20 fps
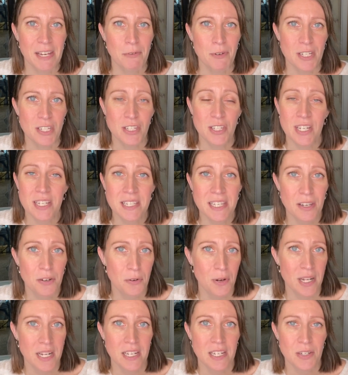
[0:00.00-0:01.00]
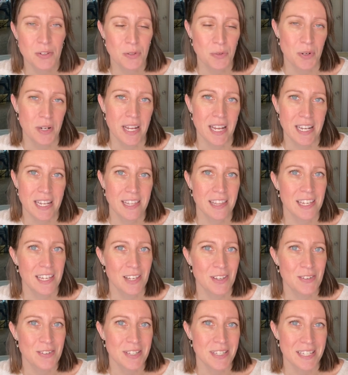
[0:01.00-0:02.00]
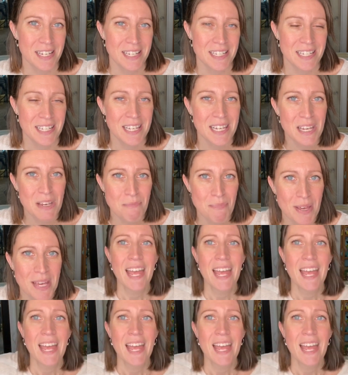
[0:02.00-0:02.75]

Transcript: which does get credited toward anything you decide to keep.